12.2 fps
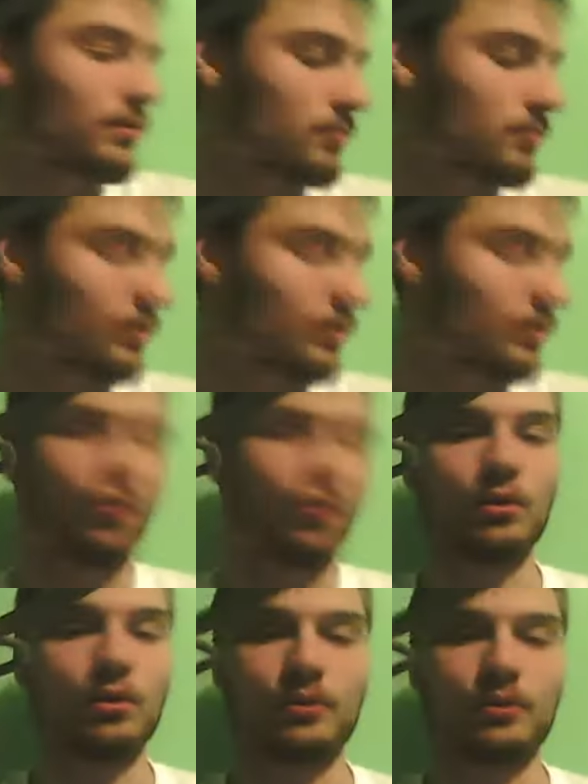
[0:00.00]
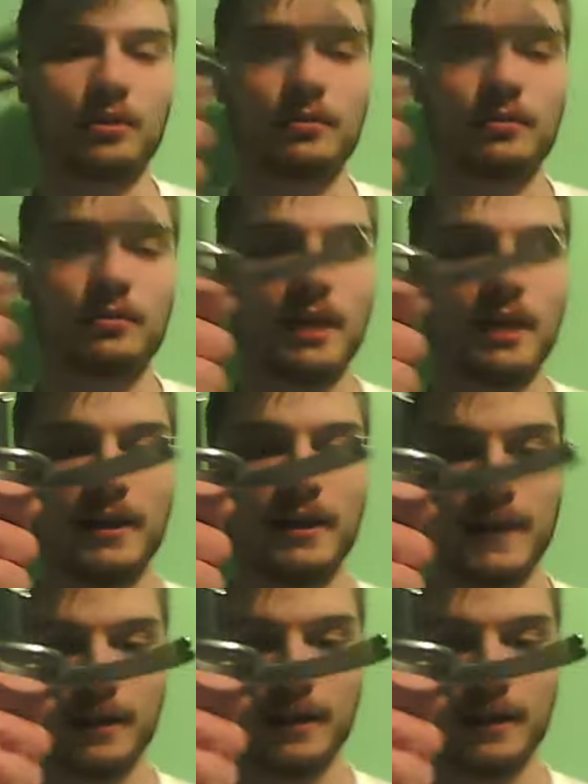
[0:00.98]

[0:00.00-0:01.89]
drill holes through it and get